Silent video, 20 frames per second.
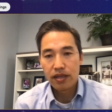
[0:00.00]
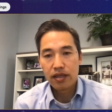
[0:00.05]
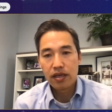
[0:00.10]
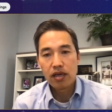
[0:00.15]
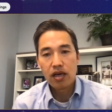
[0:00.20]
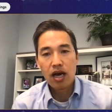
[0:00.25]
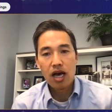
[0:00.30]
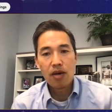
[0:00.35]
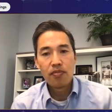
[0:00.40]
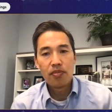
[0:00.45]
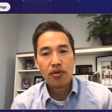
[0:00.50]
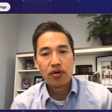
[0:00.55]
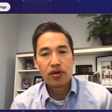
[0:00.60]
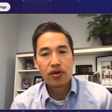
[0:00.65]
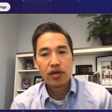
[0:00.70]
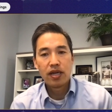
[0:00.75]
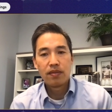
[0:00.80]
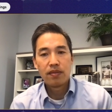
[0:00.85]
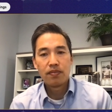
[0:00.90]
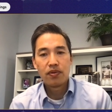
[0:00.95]
at the
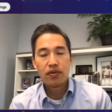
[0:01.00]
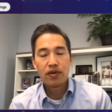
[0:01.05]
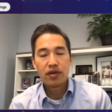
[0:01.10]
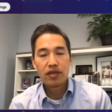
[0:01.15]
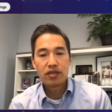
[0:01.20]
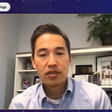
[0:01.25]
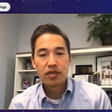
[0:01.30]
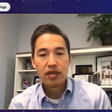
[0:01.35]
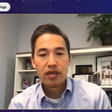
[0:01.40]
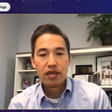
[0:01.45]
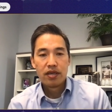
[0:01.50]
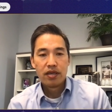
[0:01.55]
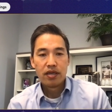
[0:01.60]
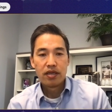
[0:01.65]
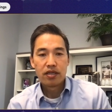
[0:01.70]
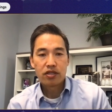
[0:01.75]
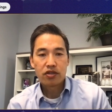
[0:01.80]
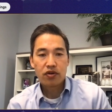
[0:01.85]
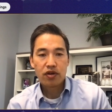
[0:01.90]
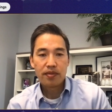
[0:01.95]
component endpoints,
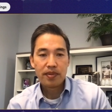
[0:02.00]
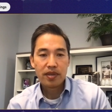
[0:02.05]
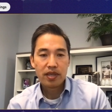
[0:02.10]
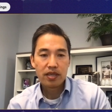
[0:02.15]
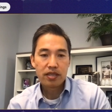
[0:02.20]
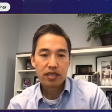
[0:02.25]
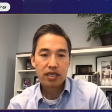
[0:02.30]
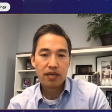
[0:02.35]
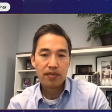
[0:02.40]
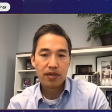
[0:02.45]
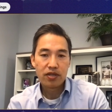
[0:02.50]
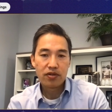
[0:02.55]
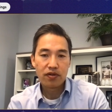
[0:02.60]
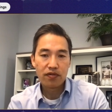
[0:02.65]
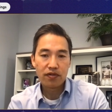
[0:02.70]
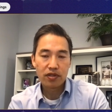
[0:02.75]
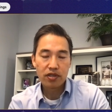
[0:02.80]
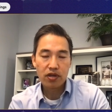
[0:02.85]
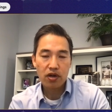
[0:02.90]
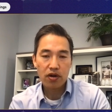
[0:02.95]
the ischemia
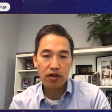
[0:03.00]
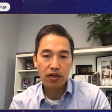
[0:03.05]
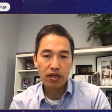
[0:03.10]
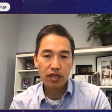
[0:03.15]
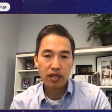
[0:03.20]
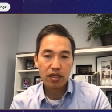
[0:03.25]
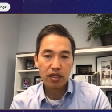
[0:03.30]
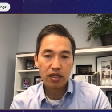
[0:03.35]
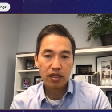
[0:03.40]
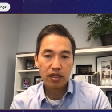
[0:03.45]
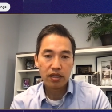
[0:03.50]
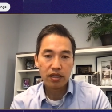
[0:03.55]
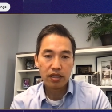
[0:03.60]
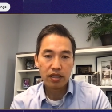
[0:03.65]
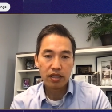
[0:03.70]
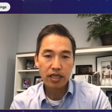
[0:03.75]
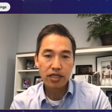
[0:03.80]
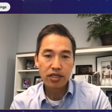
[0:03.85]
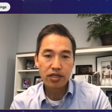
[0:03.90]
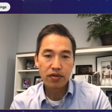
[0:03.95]
driven target
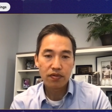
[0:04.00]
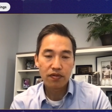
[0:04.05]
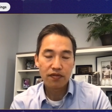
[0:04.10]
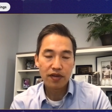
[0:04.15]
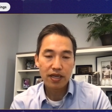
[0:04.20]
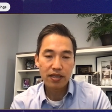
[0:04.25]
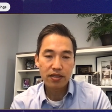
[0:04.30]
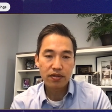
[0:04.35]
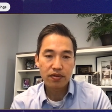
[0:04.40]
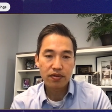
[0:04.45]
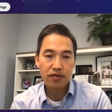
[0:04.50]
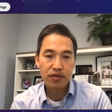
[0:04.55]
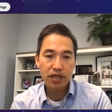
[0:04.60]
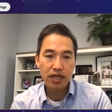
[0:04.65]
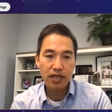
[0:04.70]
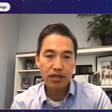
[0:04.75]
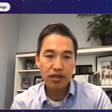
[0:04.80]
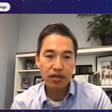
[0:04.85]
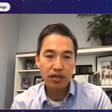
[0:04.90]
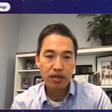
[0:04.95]
lesion
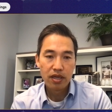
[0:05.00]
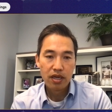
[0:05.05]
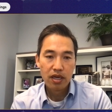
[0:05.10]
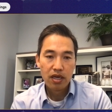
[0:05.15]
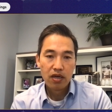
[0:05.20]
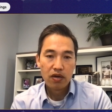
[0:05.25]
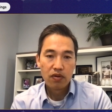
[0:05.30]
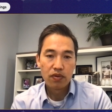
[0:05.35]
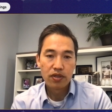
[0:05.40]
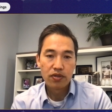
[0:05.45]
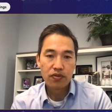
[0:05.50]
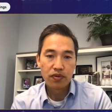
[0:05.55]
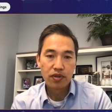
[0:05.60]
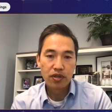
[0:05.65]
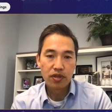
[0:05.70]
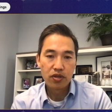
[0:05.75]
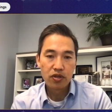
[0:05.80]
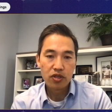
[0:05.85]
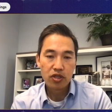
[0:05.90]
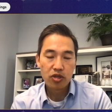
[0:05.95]
revascularization was
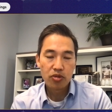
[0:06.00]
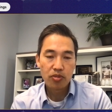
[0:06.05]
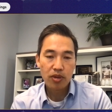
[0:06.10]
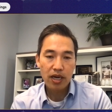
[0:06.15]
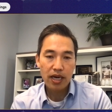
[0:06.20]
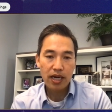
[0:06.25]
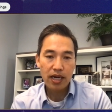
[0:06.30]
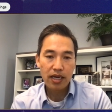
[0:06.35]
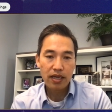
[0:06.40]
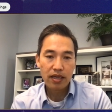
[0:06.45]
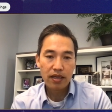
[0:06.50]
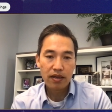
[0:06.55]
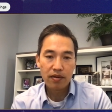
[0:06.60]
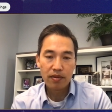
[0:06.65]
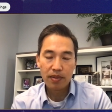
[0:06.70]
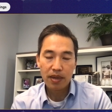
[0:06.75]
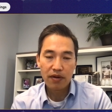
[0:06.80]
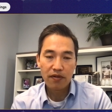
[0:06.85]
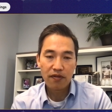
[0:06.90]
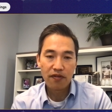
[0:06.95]
reduced by
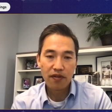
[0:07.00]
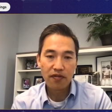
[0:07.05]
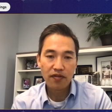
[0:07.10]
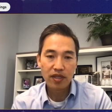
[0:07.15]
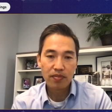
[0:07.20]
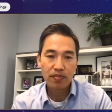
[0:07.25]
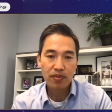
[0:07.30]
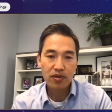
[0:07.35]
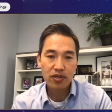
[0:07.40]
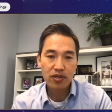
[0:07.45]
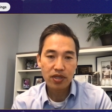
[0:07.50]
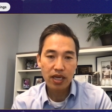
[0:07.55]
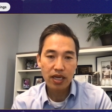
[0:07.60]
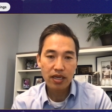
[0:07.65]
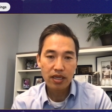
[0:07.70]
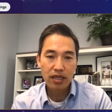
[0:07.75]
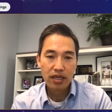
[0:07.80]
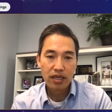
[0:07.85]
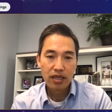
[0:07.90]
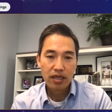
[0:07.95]
about
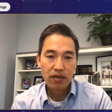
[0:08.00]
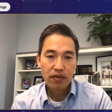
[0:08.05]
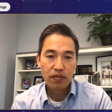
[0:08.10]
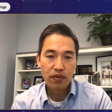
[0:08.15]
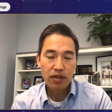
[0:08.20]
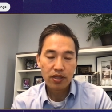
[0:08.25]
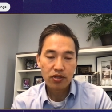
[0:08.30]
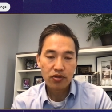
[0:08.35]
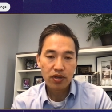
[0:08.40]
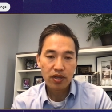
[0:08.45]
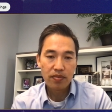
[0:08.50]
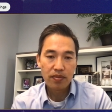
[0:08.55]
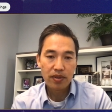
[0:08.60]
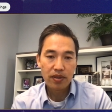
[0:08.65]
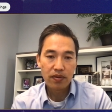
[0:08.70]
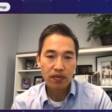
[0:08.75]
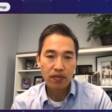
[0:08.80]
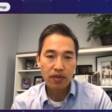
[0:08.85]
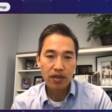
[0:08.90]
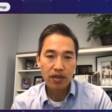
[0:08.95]
50% with
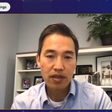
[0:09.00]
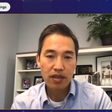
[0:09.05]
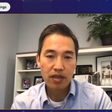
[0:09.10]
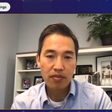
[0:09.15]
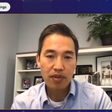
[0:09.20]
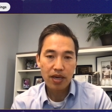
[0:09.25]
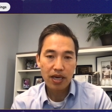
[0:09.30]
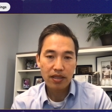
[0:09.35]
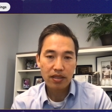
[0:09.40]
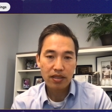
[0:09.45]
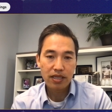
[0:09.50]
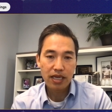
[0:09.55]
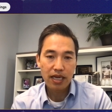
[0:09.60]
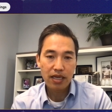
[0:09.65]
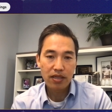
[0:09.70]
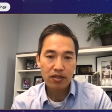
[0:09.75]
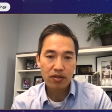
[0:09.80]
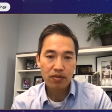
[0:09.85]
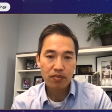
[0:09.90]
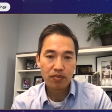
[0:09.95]
treatment with the
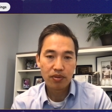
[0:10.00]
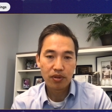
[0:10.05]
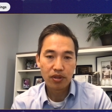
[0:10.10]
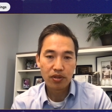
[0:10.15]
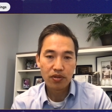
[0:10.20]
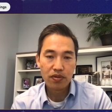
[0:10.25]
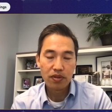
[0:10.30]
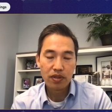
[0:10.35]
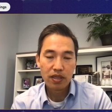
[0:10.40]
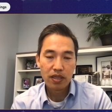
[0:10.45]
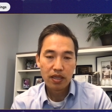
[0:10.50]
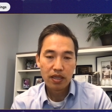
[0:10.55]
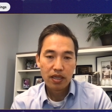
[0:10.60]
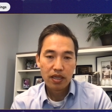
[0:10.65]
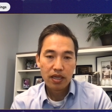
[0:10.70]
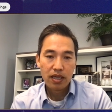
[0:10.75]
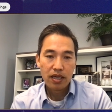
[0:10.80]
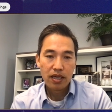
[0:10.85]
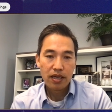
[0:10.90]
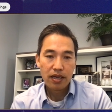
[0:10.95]
paclitaxel balloon.
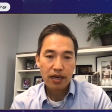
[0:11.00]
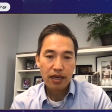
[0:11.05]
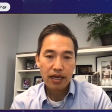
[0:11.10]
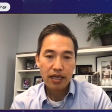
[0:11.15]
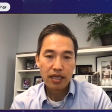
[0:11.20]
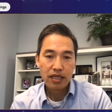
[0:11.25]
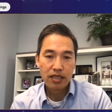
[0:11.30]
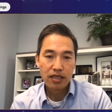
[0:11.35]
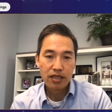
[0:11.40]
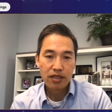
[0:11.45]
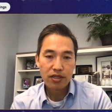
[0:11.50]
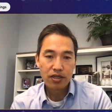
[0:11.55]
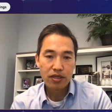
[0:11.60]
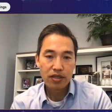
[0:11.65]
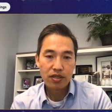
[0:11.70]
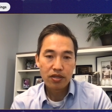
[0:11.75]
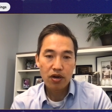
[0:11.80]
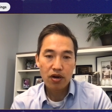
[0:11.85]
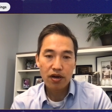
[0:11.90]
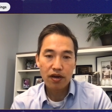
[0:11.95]
Uh, in
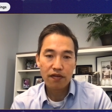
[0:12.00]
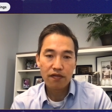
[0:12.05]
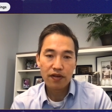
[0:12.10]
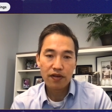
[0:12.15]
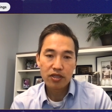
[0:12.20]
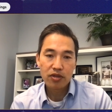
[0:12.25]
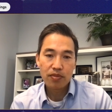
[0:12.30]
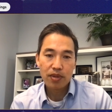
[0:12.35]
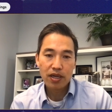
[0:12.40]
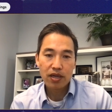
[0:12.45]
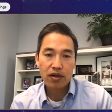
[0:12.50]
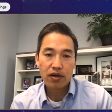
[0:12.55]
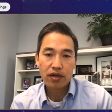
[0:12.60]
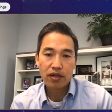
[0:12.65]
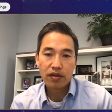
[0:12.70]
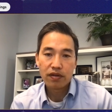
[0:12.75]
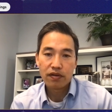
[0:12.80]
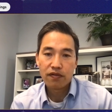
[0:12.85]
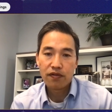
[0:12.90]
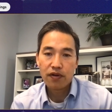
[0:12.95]
addition, target vessel
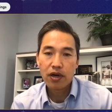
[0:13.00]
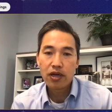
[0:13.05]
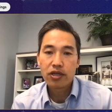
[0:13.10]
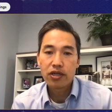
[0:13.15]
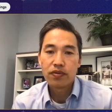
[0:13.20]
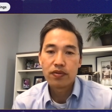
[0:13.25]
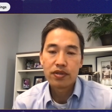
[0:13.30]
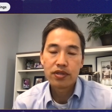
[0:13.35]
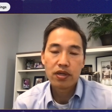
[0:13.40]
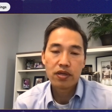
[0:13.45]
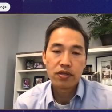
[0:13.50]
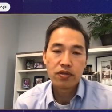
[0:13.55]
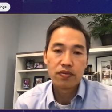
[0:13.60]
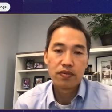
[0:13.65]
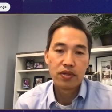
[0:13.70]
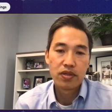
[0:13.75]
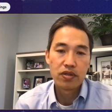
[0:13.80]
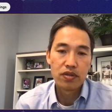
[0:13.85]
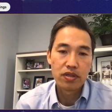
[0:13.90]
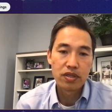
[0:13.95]
myocardial infarction was also
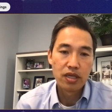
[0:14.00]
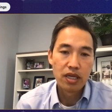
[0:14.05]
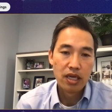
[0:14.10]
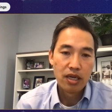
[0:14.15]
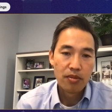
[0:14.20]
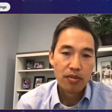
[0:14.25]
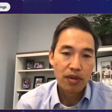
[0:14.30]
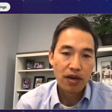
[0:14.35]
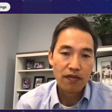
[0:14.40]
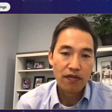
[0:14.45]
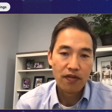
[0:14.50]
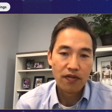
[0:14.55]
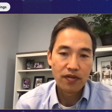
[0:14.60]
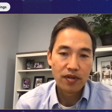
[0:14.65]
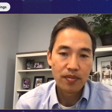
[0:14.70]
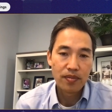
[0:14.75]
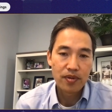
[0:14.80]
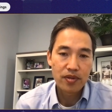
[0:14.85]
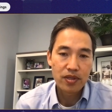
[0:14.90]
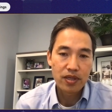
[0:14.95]
reduced by
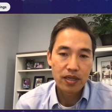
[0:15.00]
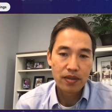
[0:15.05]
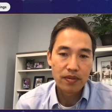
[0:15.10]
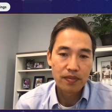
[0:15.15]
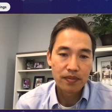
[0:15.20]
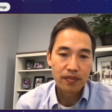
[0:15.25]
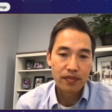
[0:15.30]
50%.